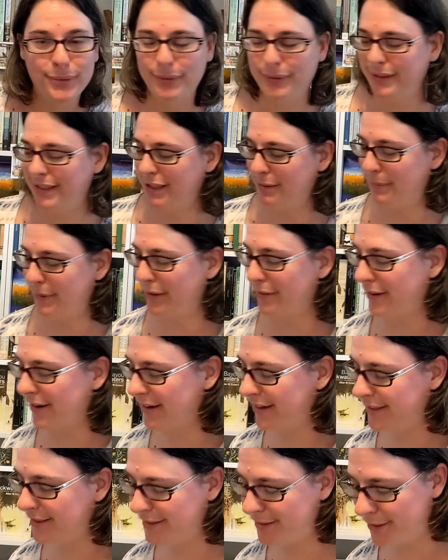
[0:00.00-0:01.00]
TBR.
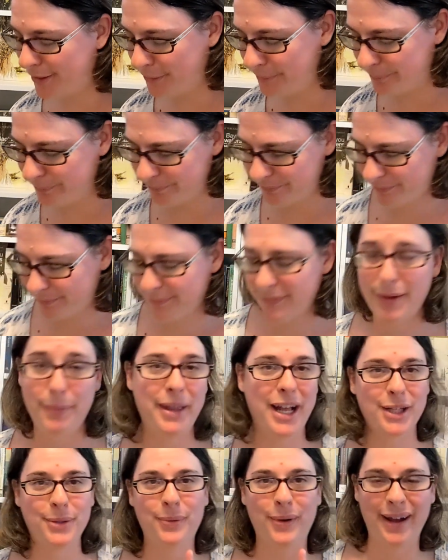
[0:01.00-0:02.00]
So
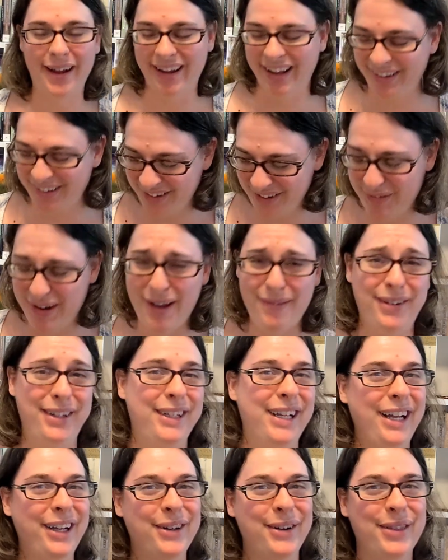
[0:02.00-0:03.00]
that's why we're having to
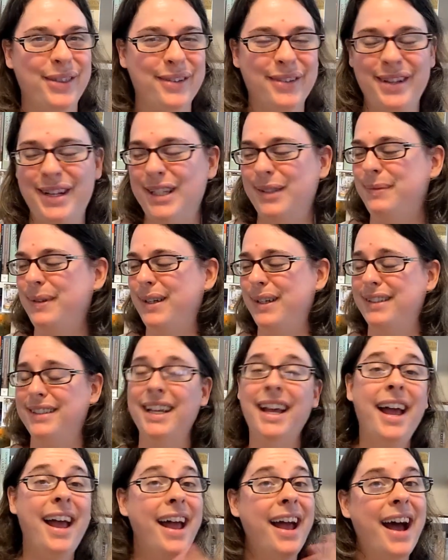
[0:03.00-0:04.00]
like go through these because
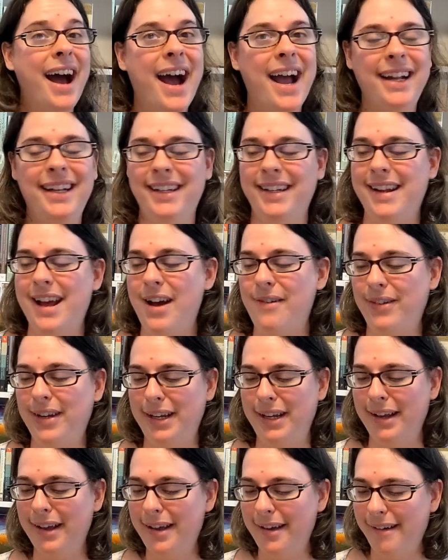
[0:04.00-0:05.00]
I didn't have
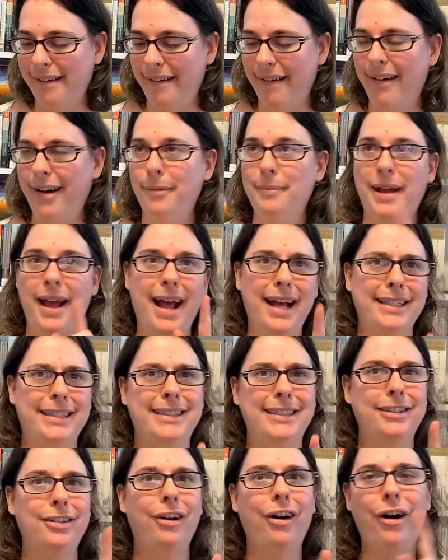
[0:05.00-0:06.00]
any
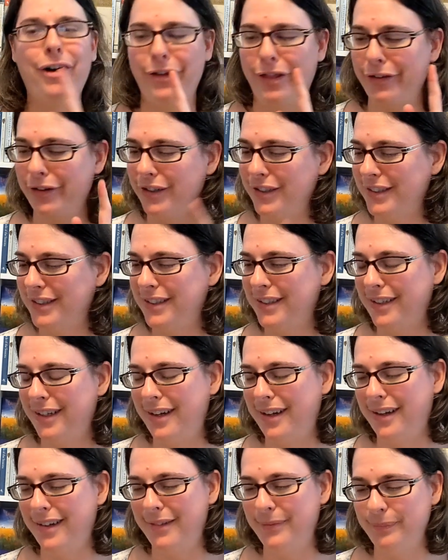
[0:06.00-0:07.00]
S authors.
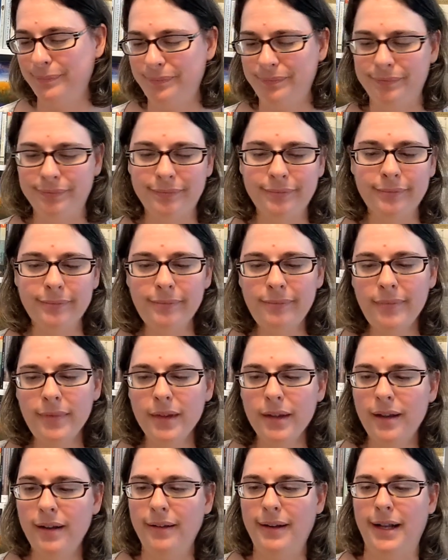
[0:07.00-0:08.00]

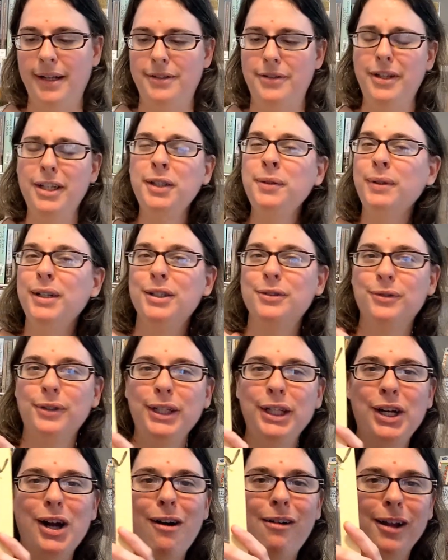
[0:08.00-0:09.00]
Okay, so this one is really
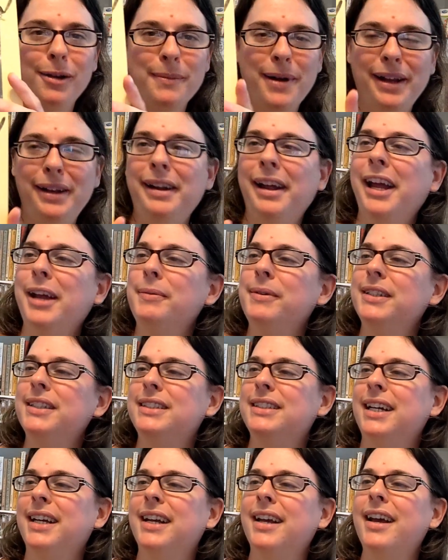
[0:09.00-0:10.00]
calling my name because
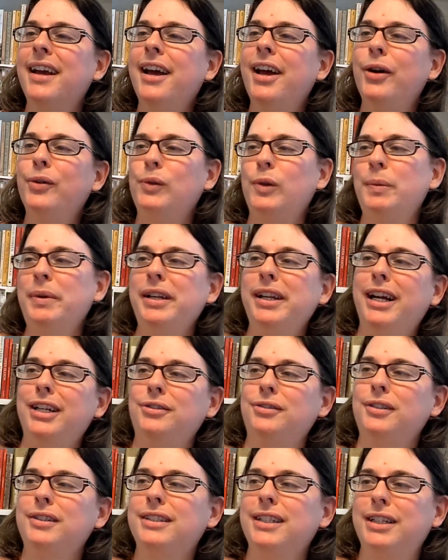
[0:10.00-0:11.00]
it's like Woman
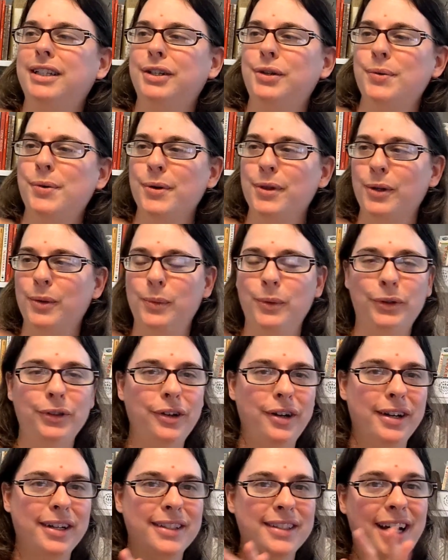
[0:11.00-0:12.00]
Naturalist in the Northern
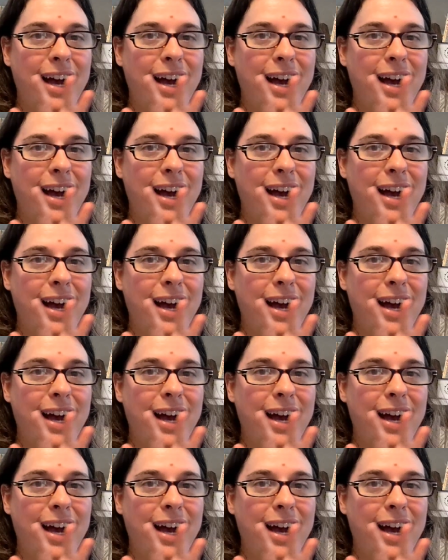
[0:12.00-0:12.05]
Wilderness.